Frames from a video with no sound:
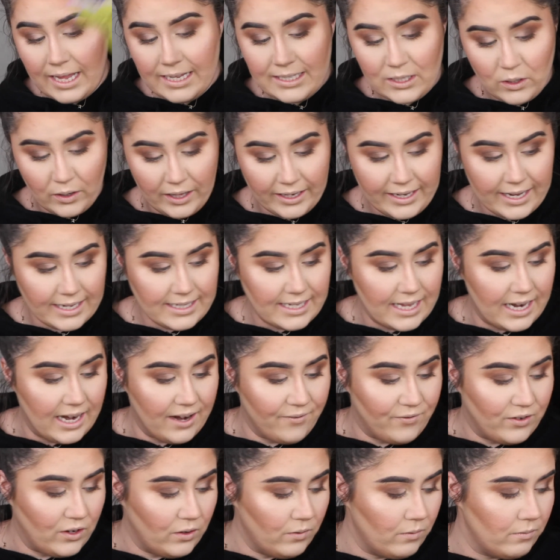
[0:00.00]
so like I said,
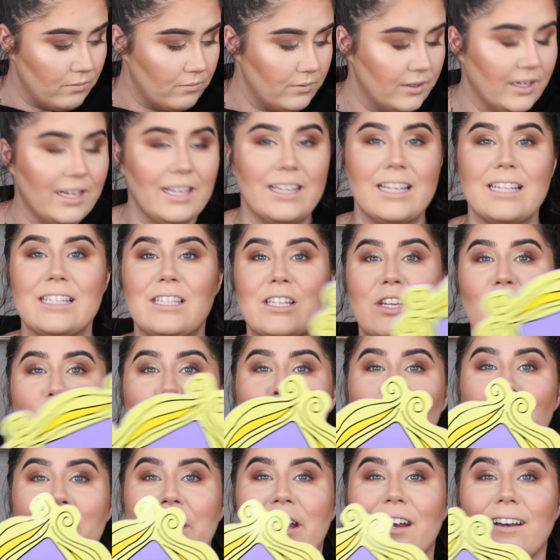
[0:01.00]
if you look at this
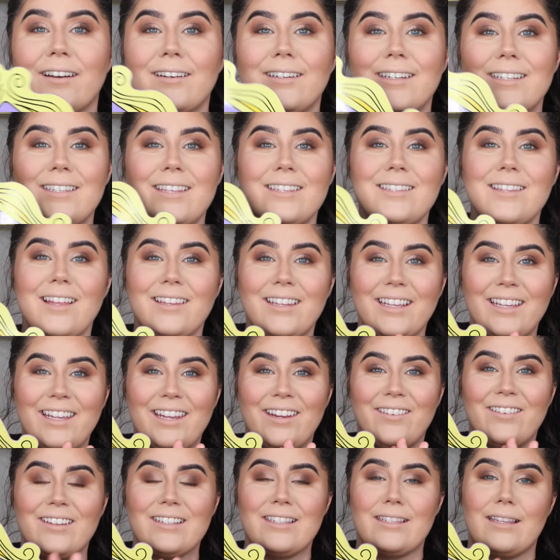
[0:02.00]
cool mirror, is this not the
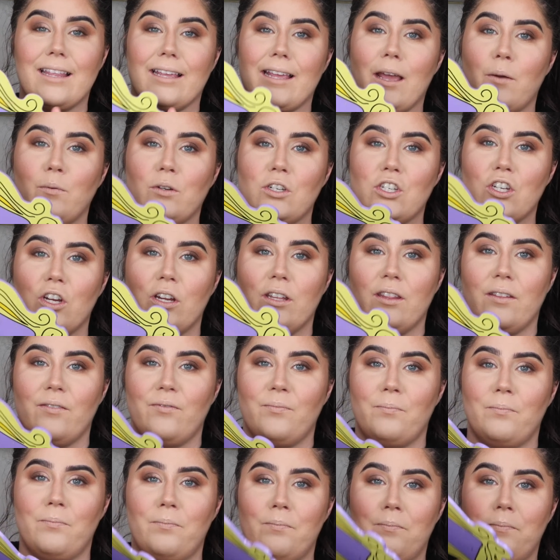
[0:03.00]
cutest? Like, I would show you the
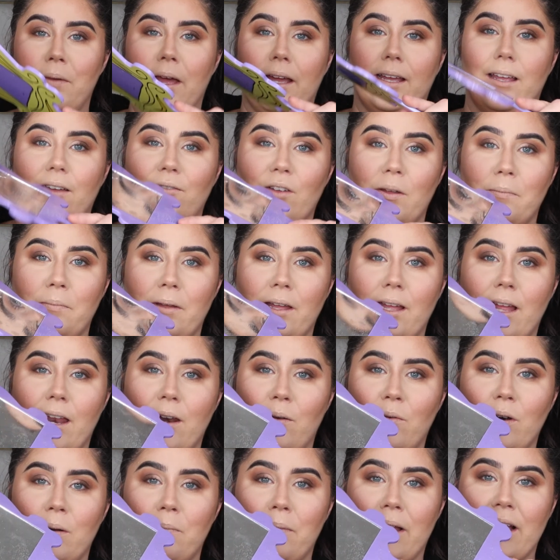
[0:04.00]
back of it, but I
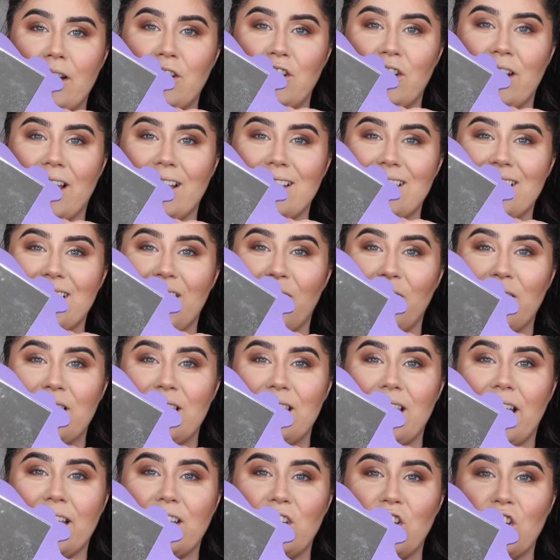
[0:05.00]
don't want to blind you guys. So
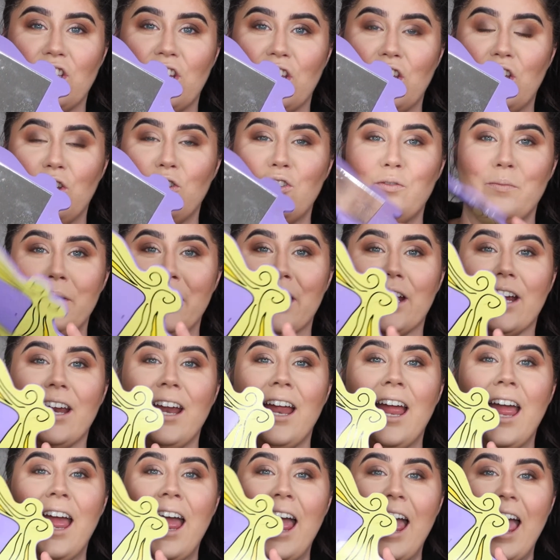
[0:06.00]
it's like just a huge mirror,
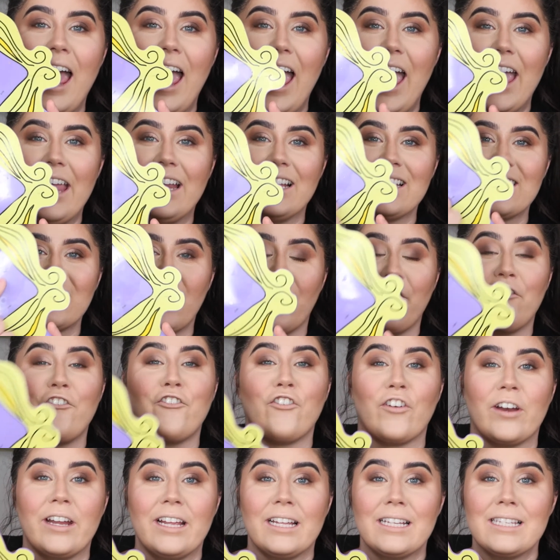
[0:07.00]
and it's got a
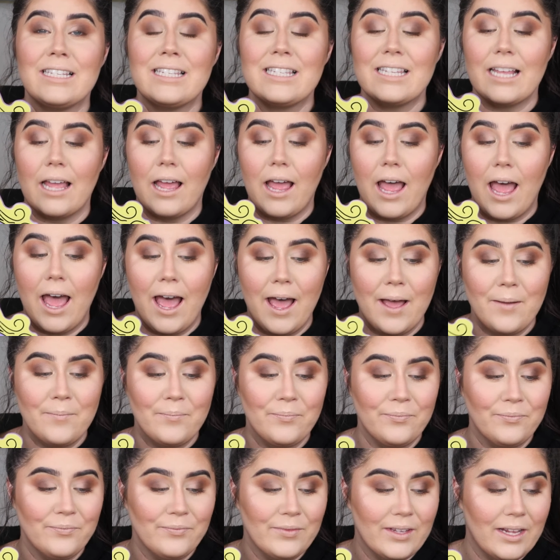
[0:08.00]
Friends
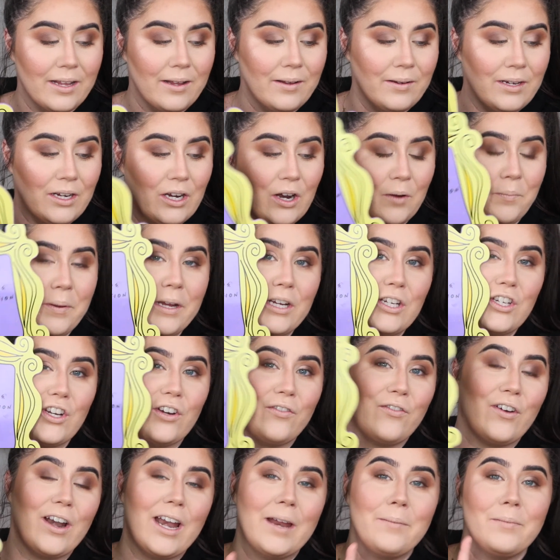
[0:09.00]
you know, picture
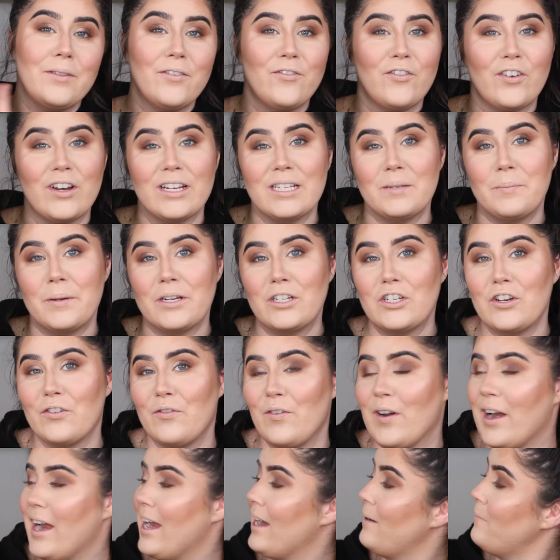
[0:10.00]
frame, the Friends picture
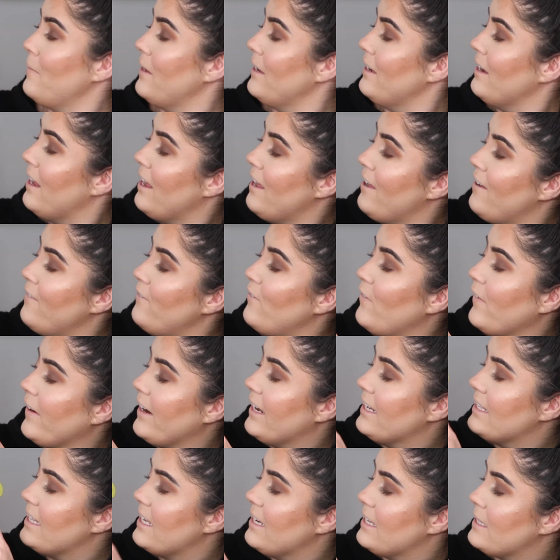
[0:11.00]
frame and
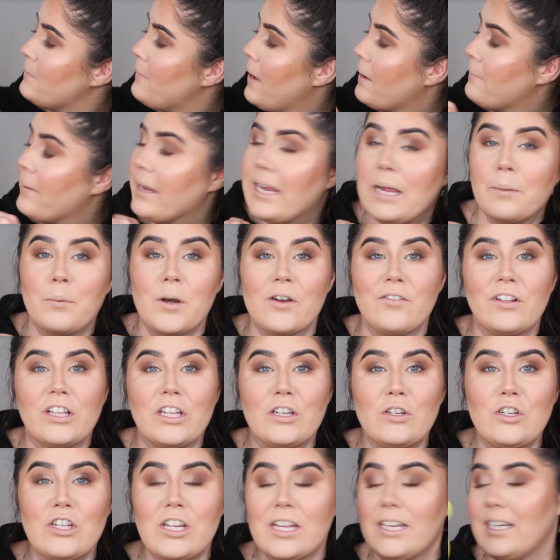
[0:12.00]
Friends, and it's by Makeup
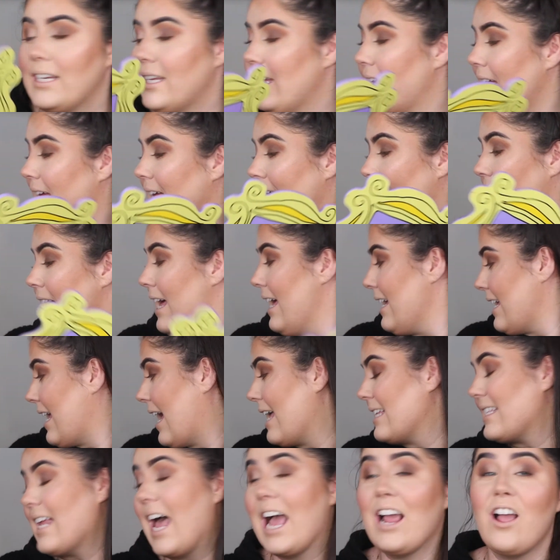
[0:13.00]
Revolution.
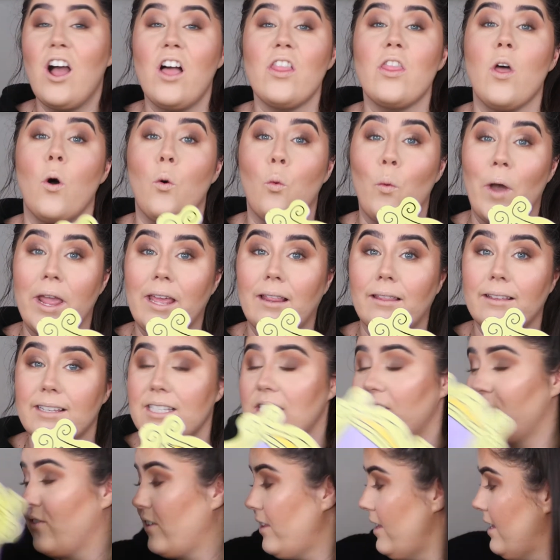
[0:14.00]
Guys, I got on the wait
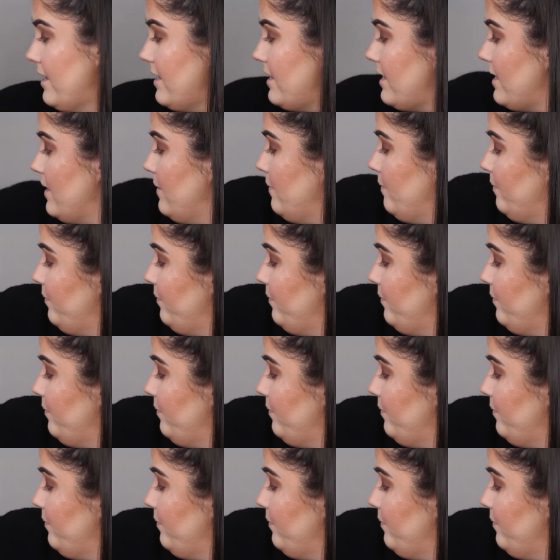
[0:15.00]
list for this,